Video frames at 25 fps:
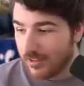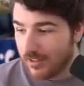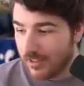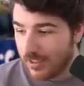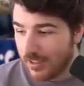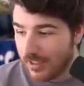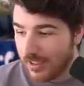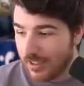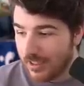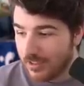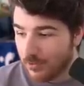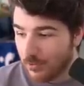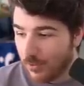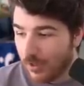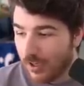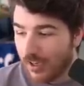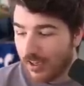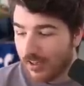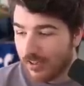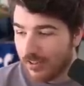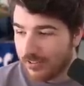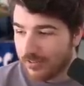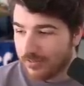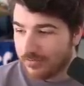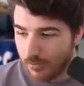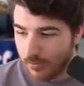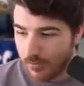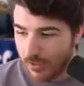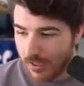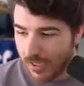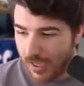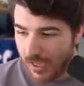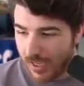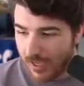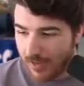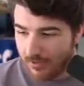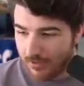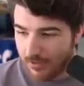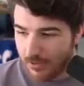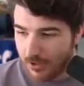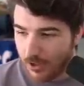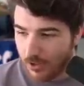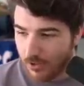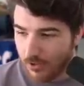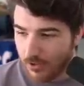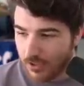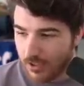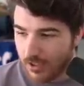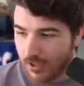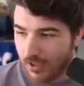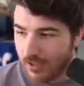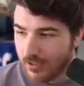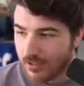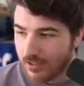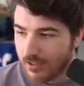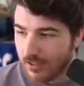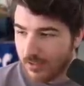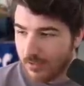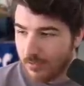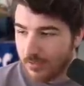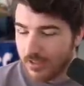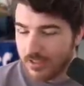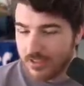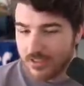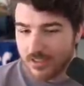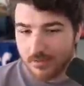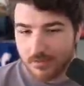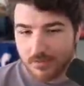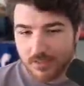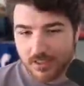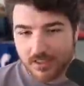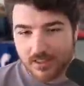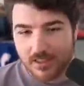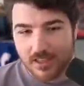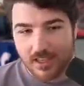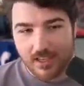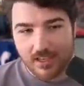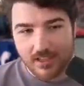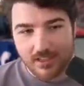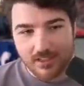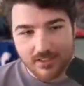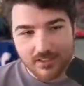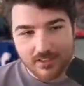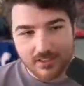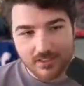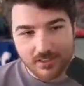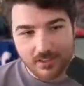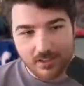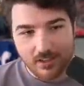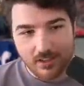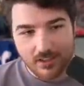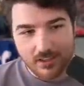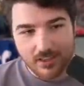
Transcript: it gets wild. We have no Kianta, but something that is uh,